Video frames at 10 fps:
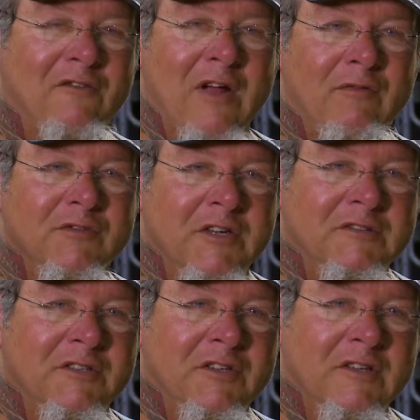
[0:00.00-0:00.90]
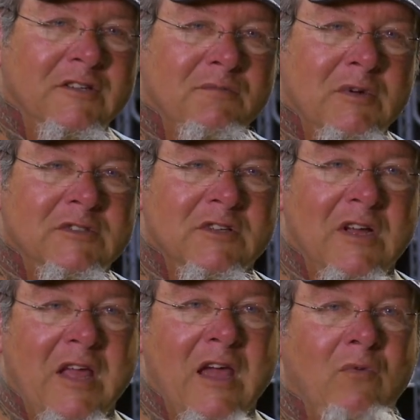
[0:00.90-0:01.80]
travel 66 as much
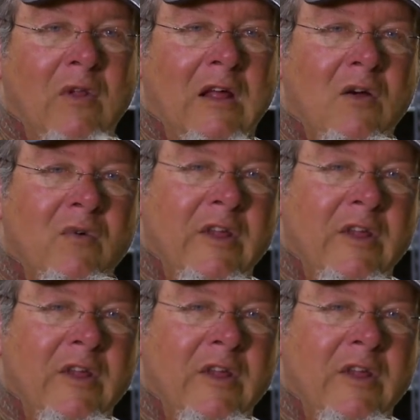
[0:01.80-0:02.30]
as I can when I go